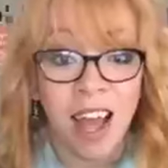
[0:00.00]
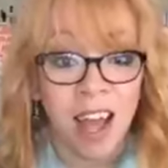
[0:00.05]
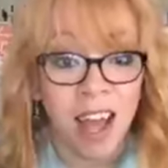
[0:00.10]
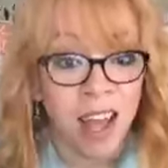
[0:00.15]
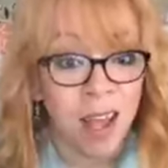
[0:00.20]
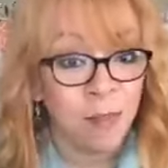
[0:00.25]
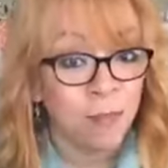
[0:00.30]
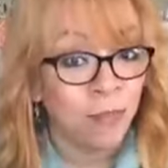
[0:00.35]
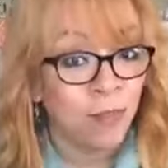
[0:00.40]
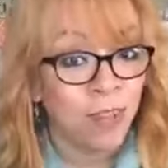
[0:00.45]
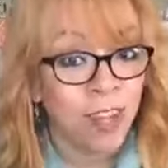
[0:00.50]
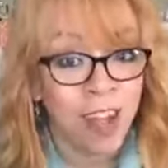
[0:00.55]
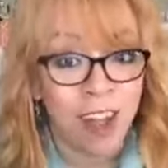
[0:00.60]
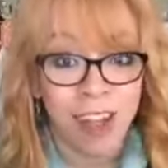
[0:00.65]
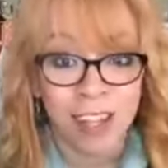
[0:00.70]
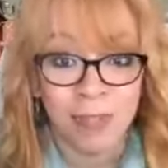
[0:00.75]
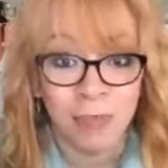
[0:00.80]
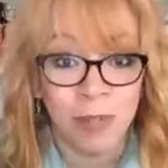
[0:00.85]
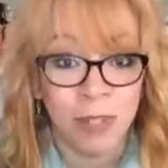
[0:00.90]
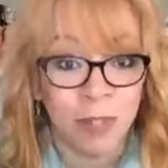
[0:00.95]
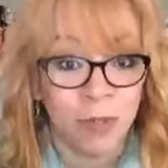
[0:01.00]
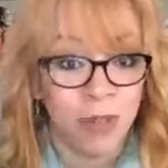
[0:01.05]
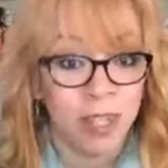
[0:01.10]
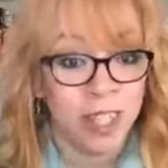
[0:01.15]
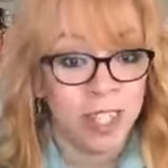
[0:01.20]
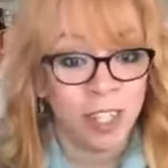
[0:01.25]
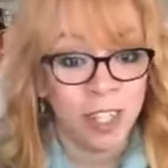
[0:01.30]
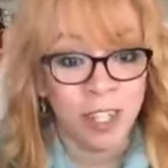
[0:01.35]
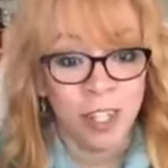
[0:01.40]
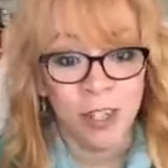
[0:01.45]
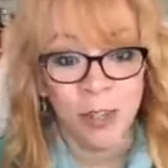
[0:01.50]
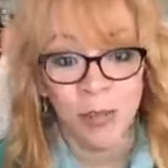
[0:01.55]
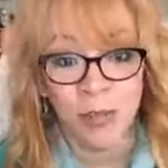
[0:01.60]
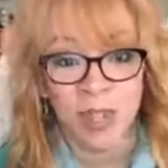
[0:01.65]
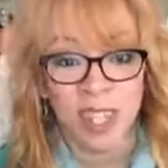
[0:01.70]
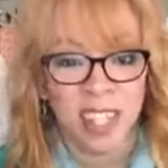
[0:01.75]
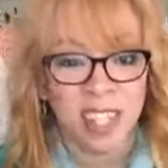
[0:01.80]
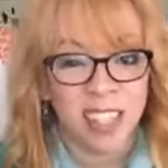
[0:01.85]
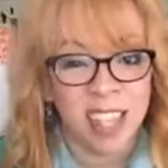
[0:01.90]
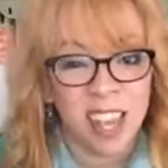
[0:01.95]
I'm tossed between the two
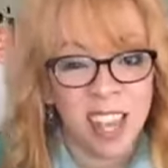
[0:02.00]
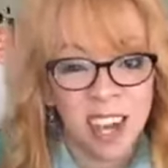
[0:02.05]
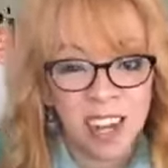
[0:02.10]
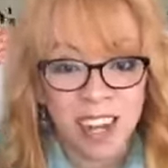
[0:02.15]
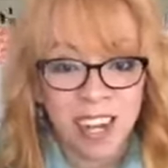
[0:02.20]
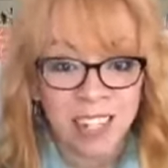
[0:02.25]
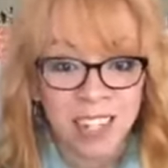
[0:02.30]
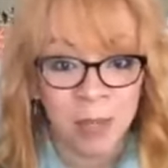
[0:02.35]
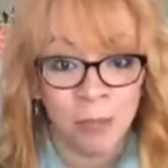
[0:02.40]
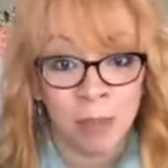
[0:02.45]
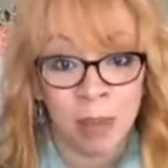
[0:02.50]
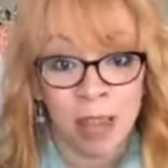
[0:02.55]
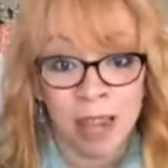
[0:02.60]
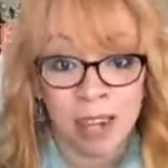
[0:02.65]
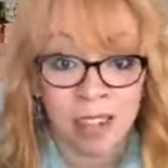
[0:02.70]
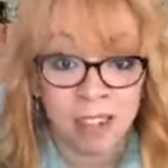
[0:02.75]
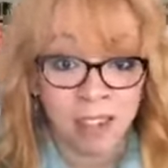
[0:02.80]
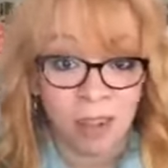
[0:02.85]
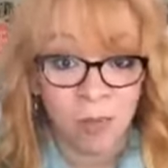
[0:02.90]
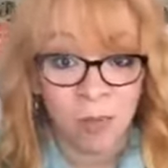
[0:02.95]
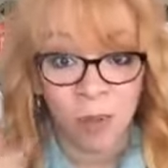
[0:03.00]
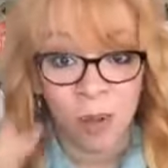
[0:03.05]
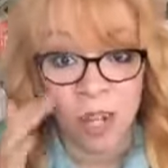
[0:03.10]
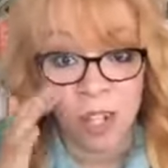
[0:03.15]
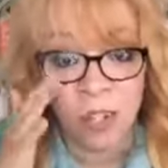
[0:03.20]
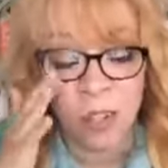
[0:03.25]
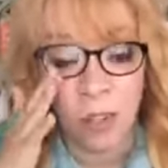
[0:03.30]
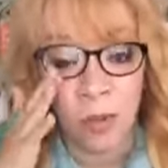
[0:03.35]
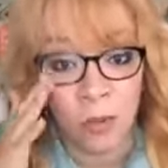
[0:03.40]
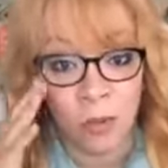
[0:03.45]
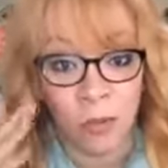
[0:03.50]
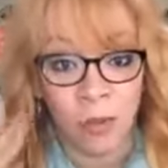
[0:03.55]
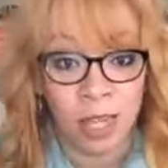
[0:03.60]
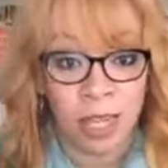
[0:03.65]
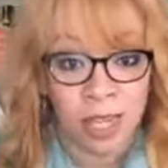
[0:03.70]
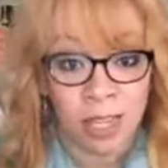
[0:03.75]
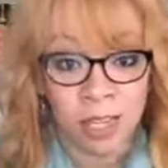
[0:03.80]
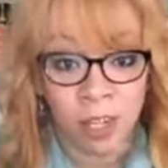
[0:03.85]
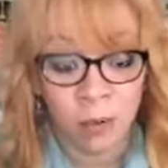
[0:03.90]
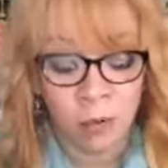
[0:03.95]
because it's kind of like depends on what you
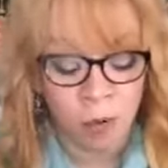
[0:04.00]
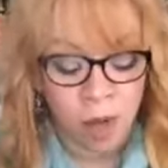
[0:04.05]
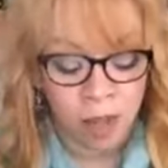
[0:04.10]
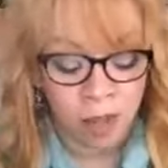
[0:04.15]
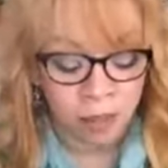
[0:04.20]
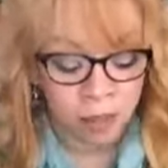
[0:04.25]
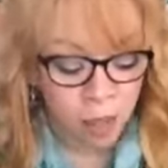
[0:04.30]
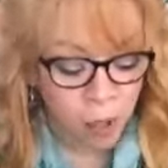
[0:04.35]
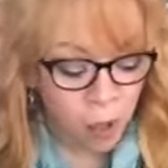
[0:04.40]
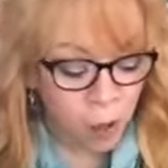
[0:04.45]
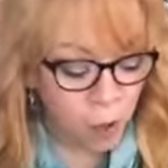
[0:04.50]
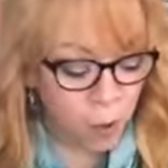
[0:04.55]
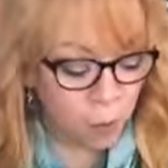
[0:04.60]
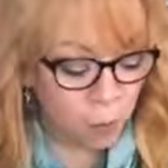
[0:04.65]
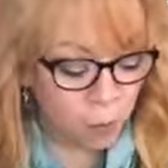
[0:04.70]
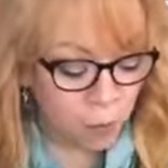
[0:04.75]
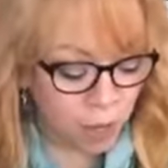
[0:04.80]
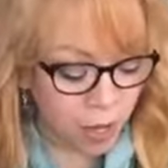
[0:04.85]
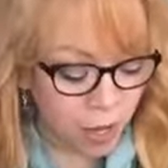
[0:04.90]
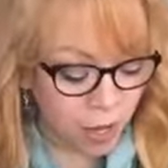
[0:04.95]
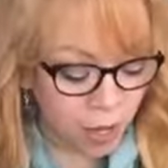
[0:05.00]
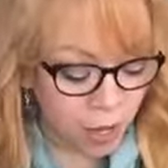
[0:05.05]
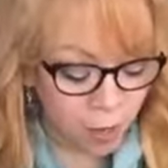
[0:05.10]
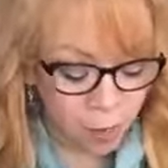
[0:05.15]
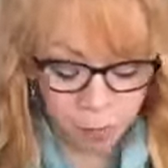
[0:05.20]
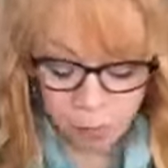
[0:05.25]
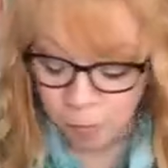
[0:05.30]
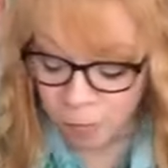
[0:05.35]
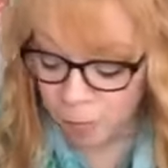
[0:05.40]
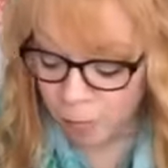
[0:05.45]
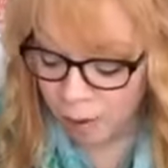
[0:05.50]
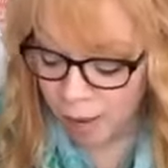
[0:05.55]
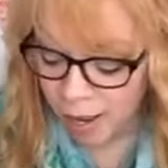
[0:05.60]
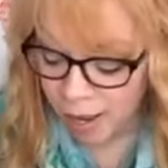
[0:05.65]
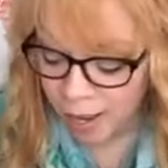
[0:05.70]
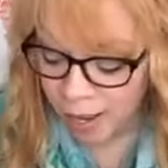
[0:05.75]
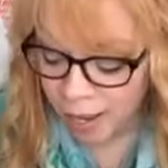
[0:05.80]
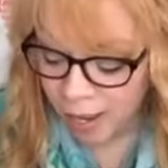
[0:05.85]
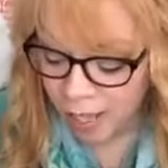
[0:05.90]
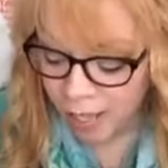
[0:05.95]
eat it with. But
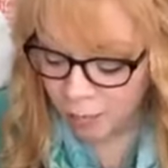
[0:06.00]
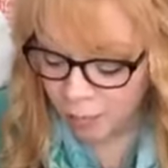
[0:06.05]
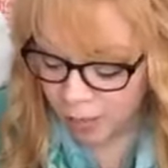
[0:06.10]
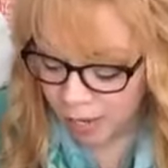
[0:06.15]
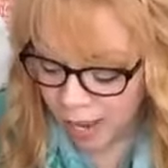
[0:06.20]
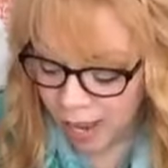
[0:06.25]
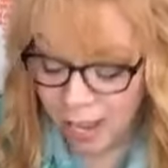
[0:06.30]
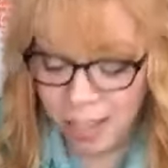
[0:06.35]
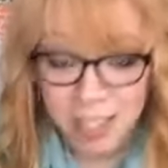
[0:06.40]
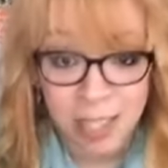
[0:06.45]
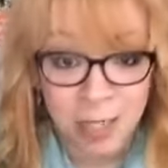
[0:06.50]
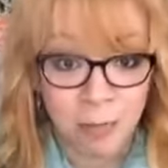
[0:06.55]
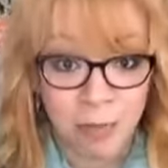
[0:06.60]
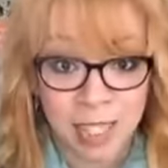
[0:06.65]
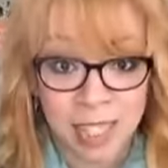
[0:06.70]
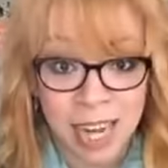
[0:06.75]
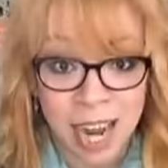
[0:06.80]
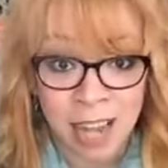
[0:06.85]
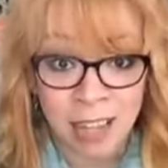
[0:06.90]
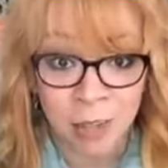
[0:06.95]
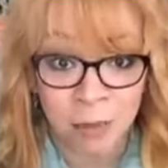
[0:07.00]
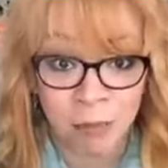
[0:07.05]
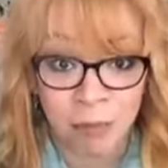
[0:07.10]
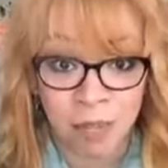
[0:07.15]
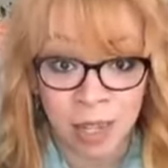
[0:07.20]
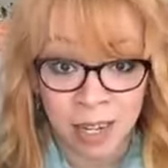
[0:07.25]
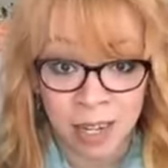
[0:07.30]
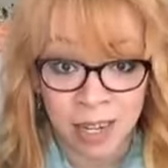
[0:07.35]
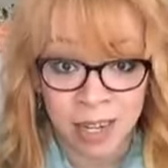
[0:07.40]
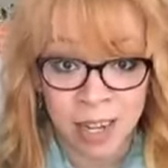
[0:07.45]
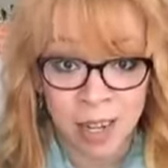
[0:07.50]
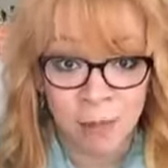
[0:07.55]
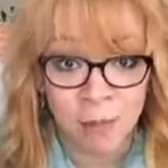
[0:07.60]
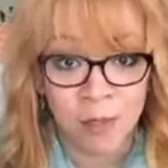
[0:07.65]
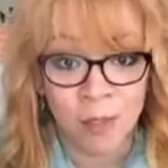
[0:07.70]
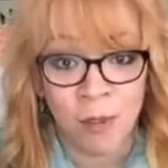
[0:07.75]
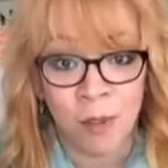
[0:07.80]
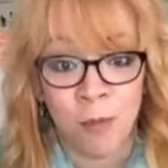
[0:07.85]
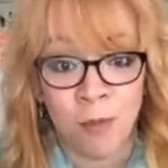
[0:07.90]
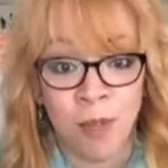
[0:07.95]
my husband has some Italian blood in
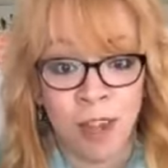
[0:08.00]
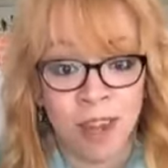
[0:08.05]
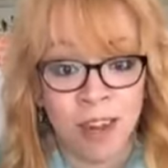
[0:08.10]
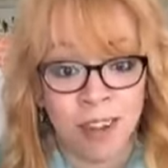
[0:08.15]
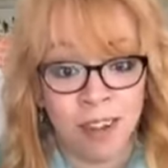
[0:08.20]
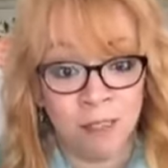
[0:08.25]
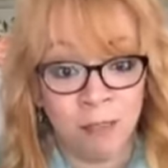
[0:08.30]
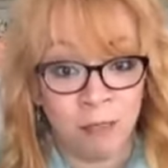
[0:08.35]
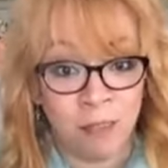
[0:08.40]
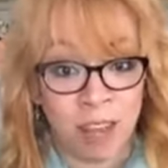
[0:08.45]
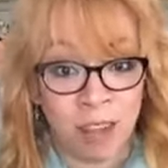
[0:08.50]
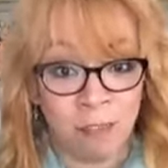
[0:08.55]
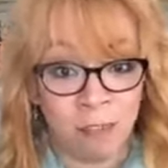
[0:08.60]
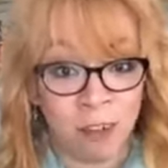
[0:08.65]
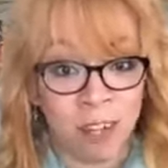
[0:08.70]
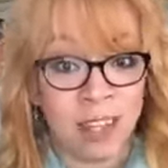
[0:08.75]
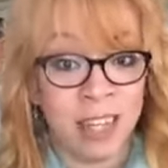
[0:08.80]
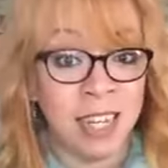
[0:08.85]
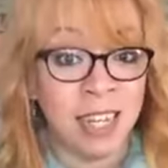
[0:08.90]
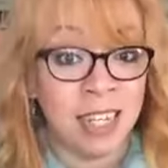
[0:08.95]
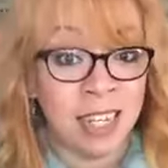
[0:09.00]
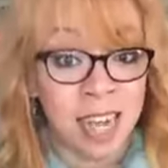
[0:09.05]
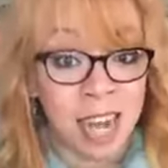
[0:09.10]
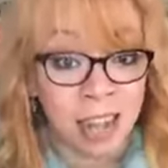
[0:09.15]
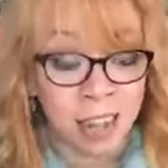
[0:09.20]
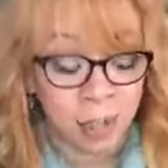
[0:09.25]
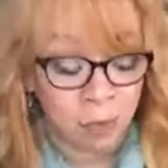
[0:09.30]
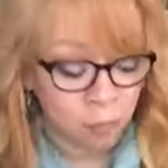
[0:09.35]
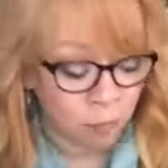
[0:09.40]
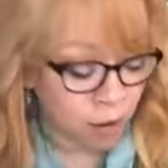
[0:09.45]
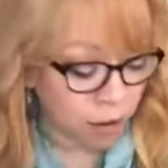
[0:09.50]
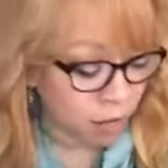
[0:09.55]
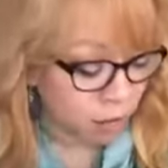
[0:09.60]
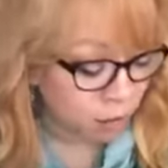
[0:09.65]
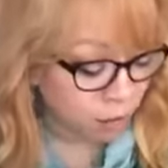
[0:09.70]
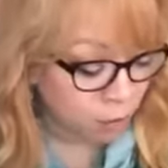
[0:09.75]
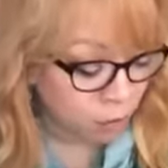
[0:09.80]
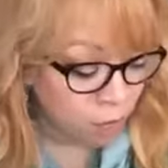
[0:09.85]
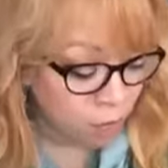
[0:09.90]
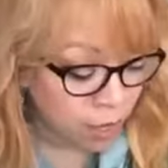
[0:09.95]
him, so I'm kind of favoring the Italian bread
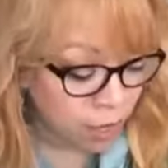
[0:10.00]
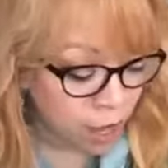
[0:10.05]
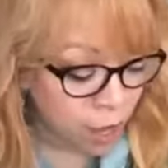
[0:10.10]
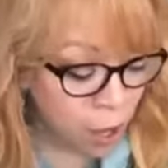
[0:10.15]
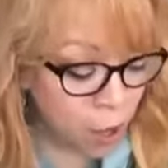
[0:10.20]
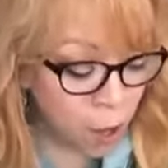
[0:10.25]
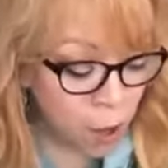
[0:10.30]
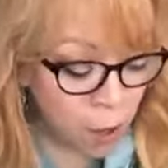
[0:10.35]
a little bit.